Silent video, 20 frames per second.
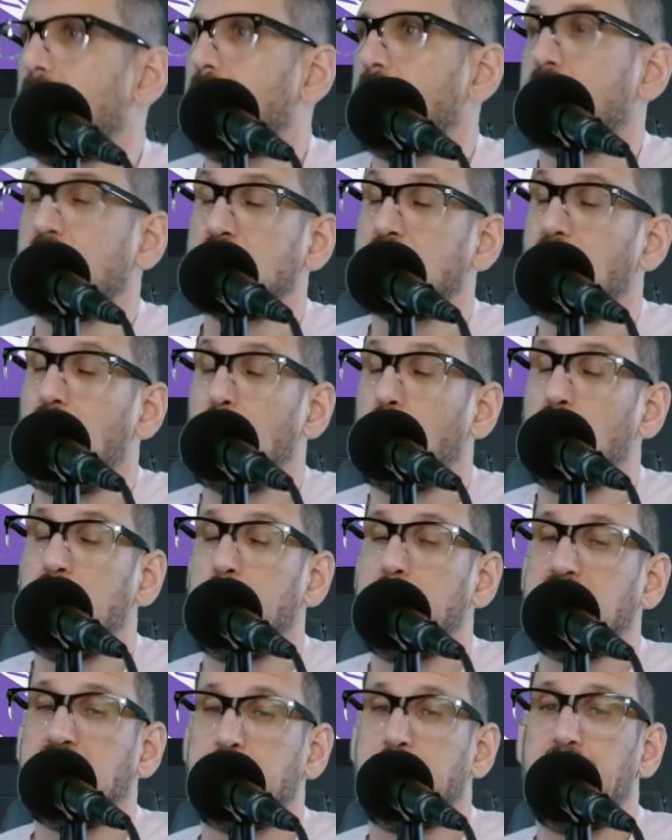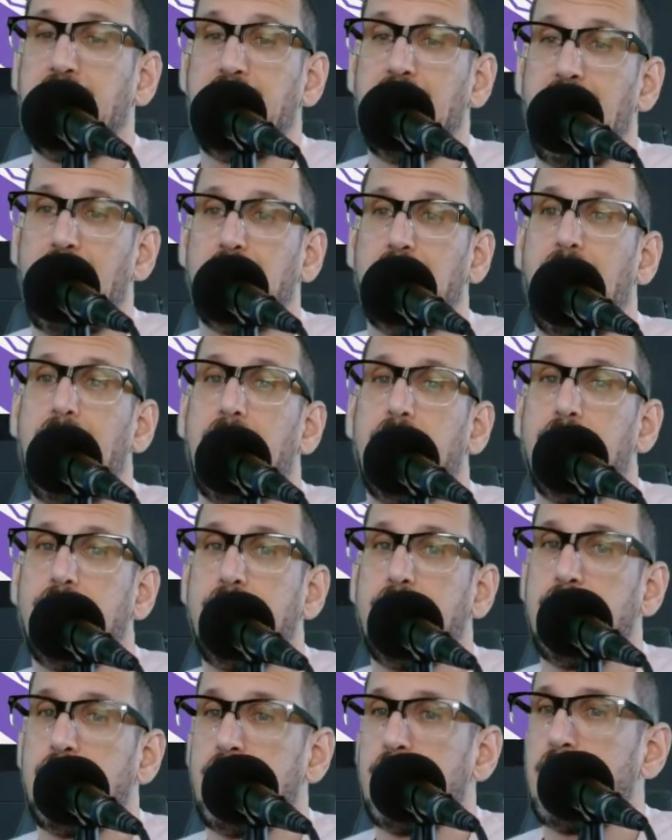first of all, I wouldn't be speaking out
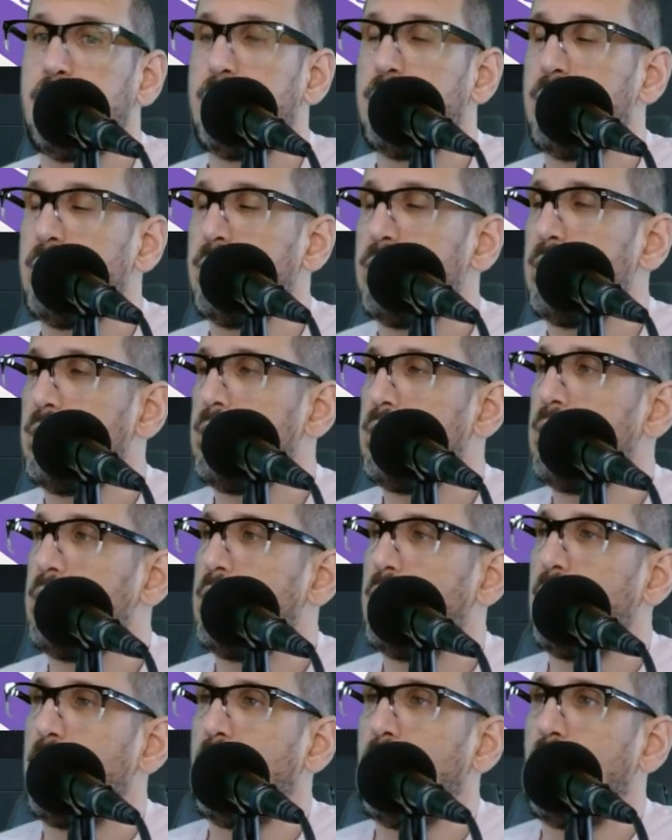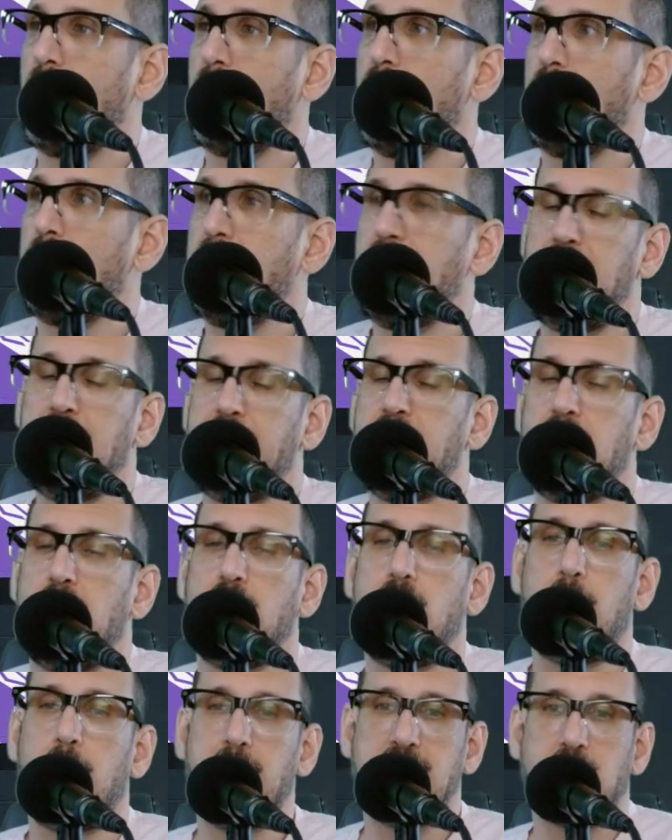loud. And even
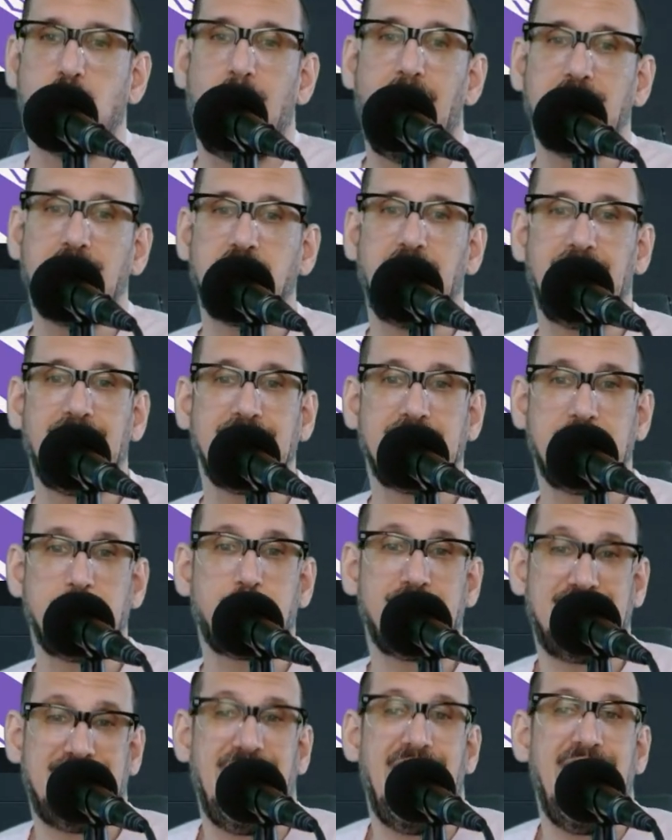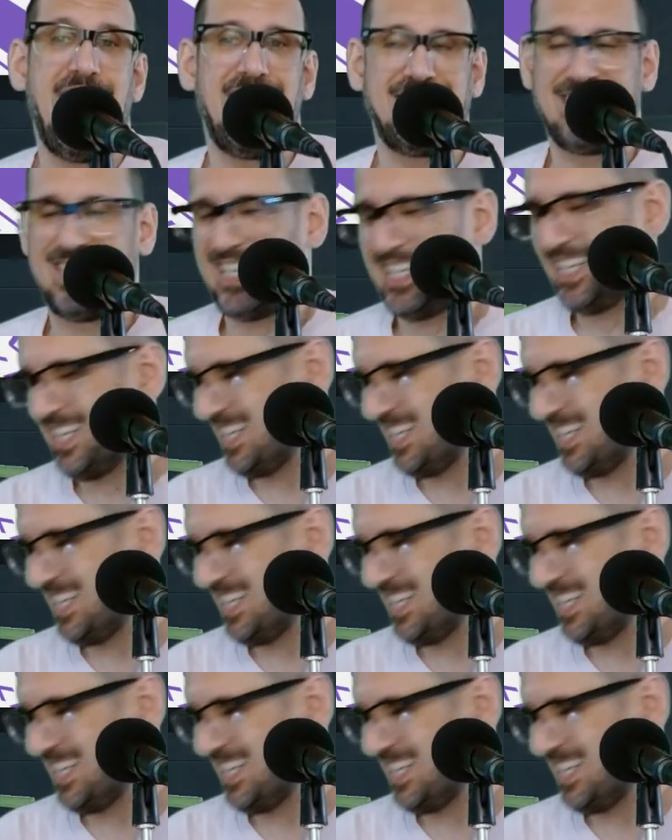though nobody's watching, I get to pretend.